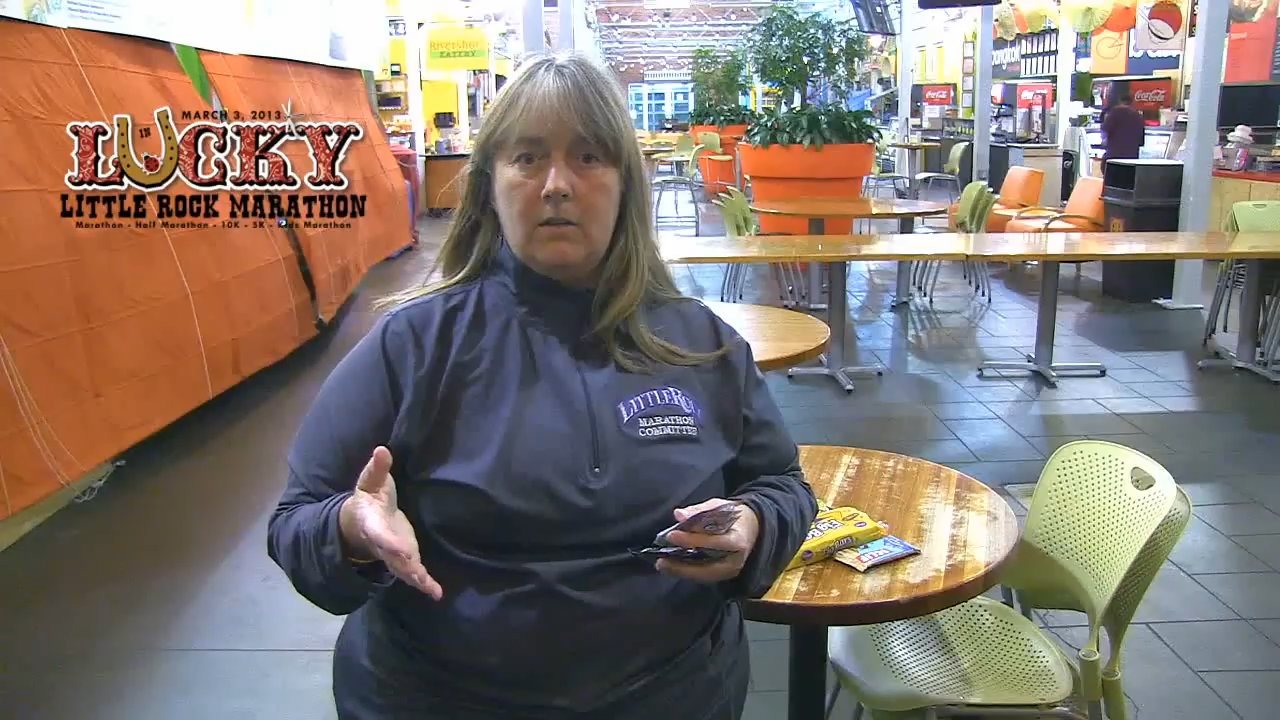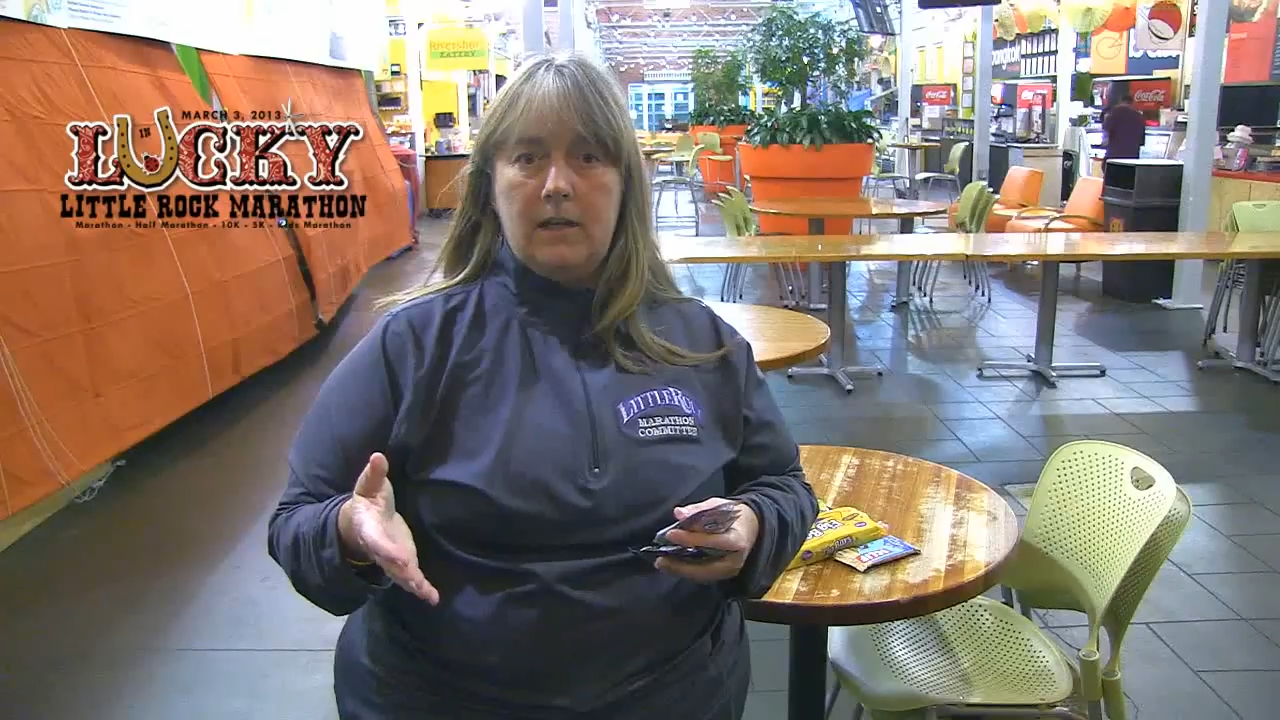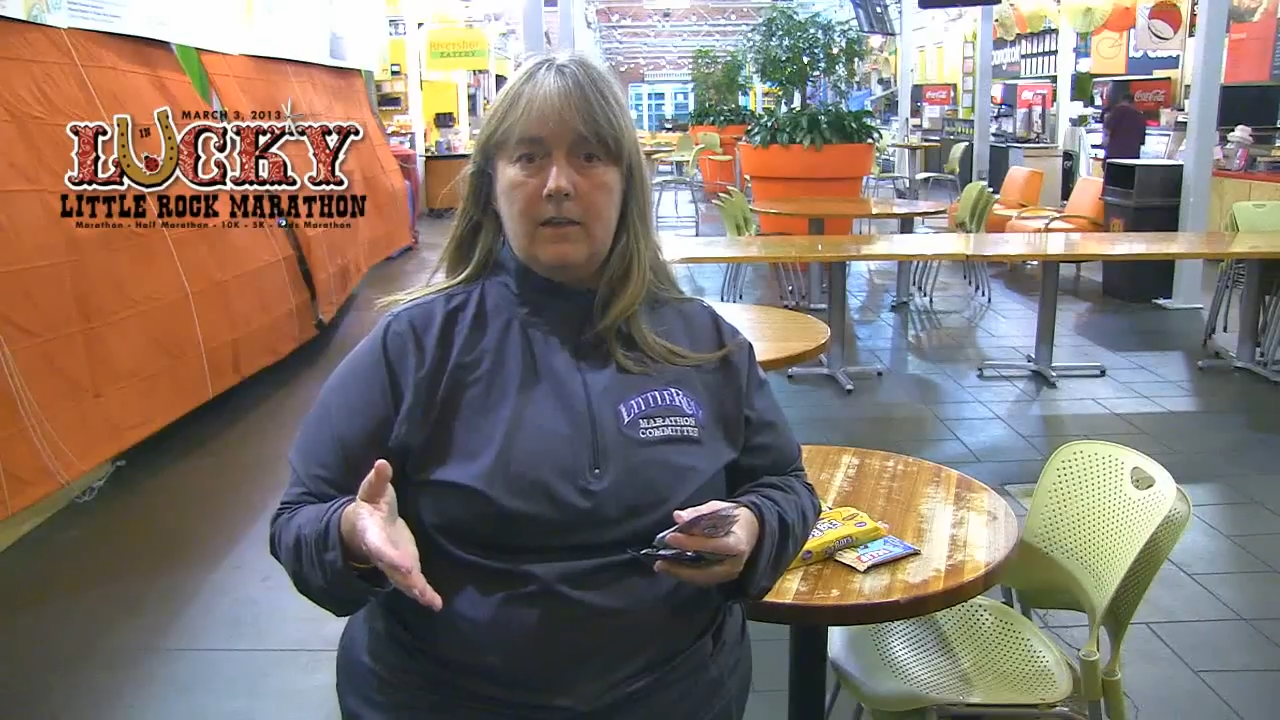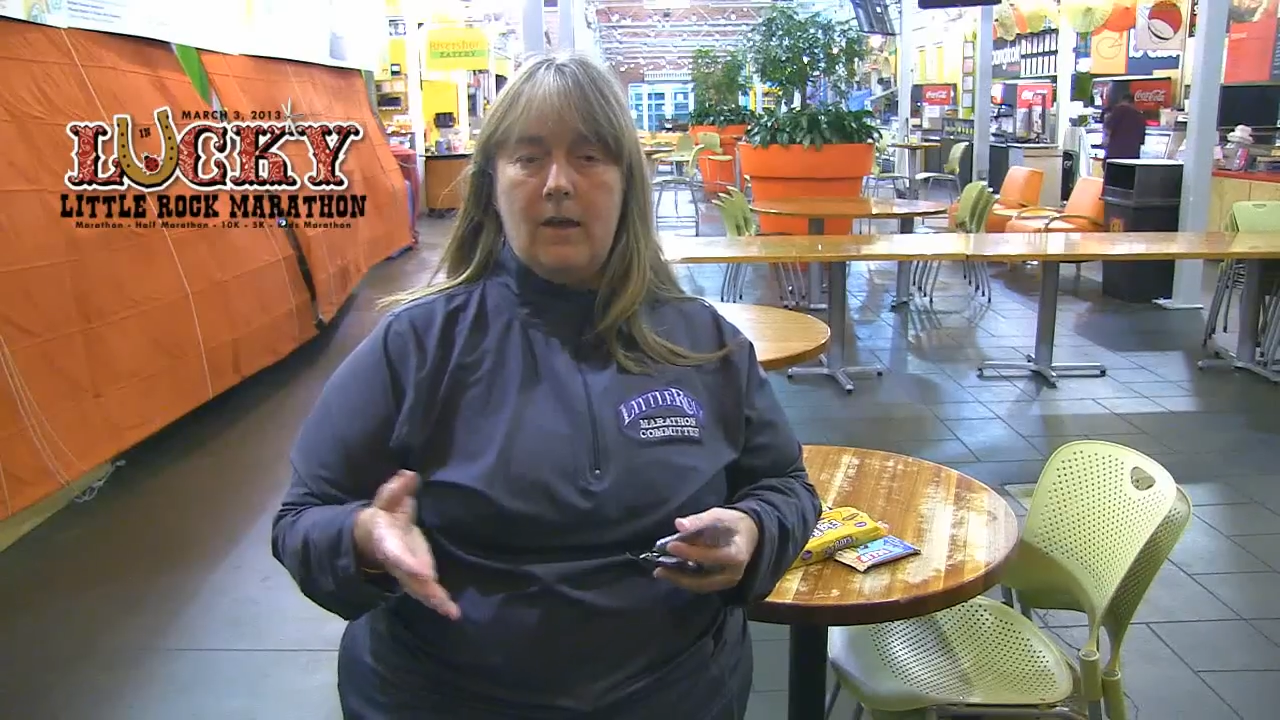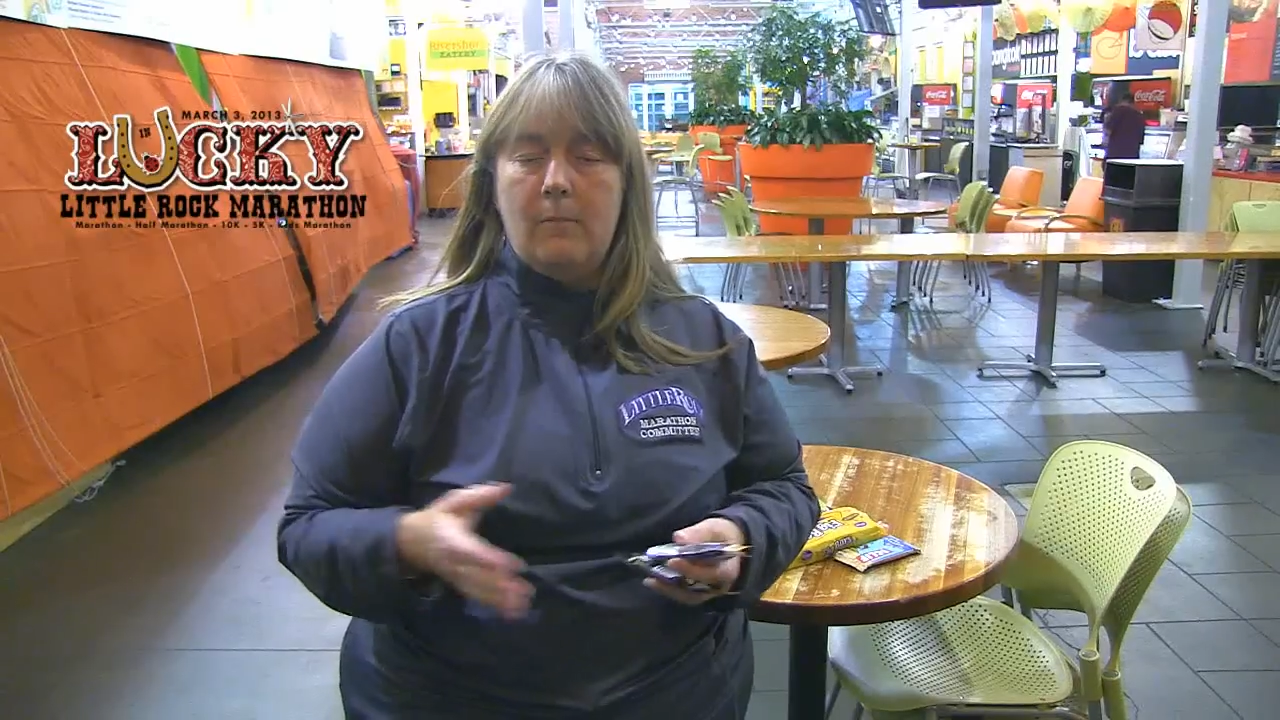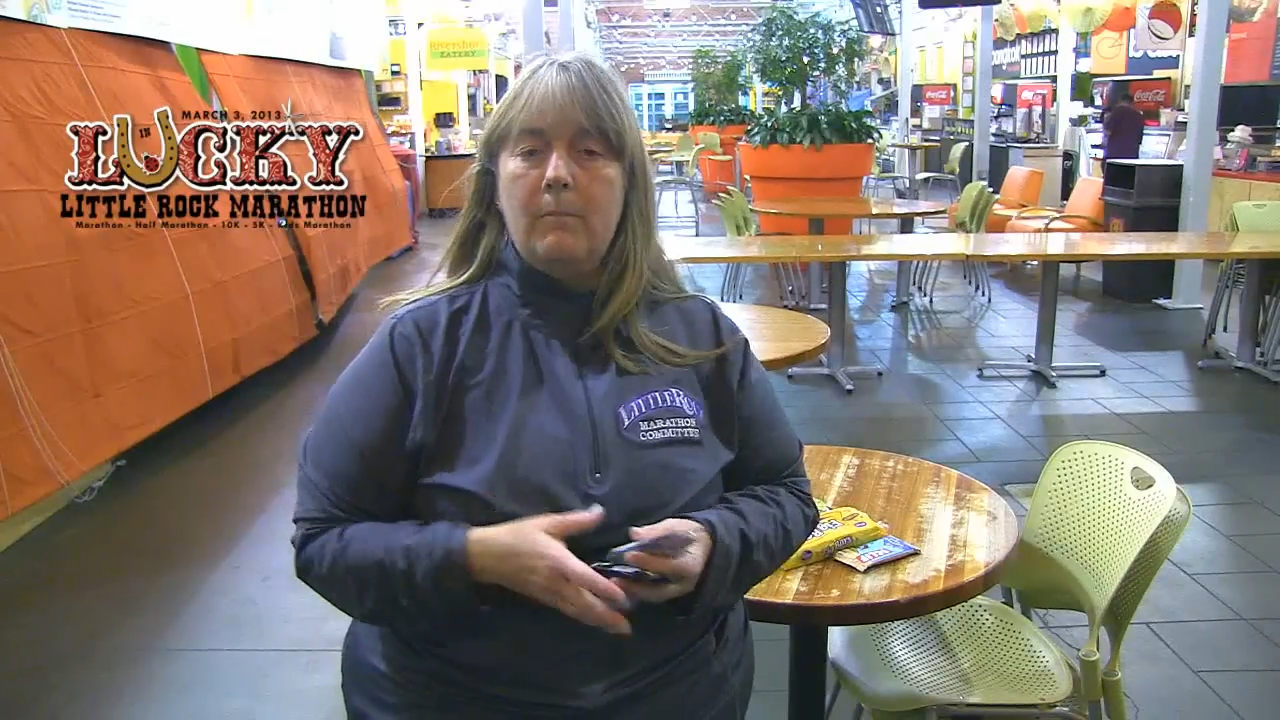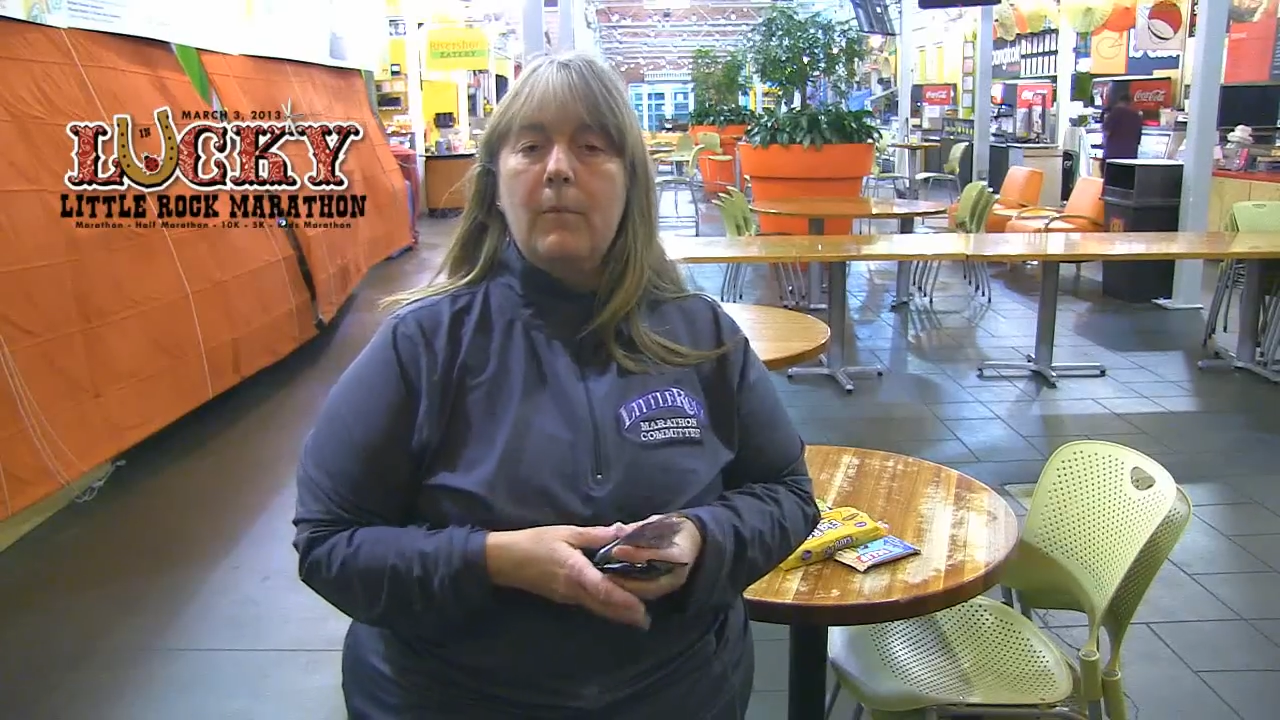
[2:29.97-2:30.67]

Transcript: all day long?